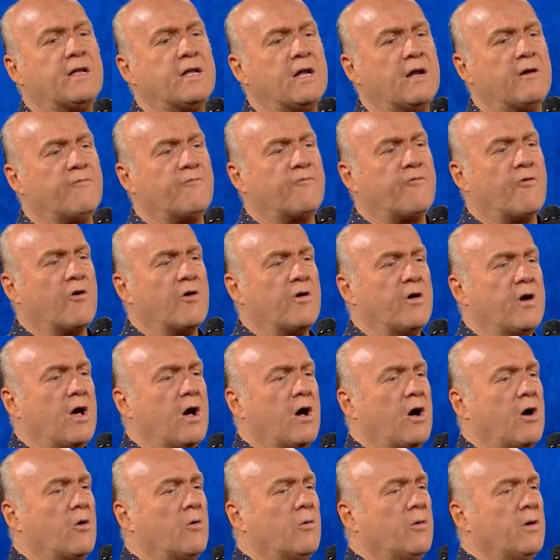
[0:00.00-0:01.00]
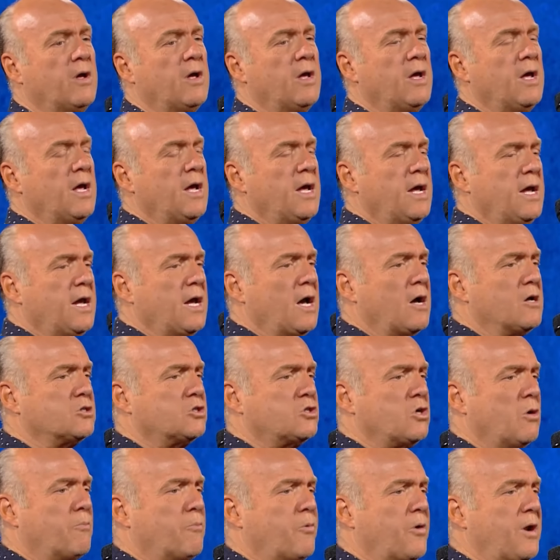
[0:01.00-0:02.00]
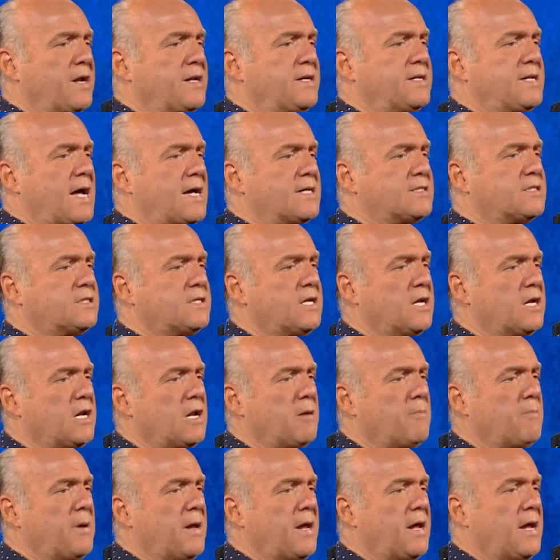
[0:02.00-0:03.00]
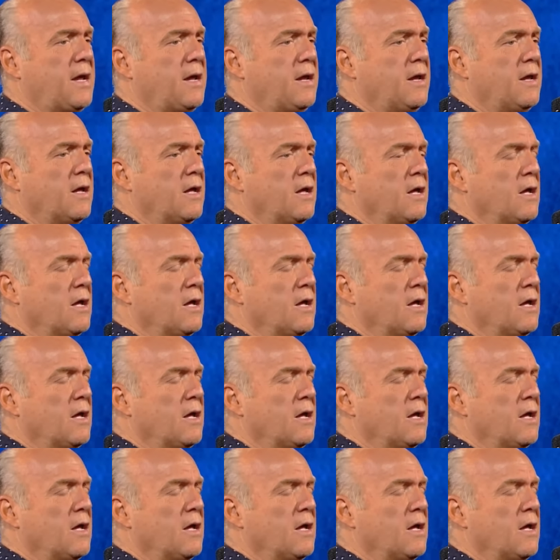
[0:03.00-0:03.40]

did foreknow, he also predestined to be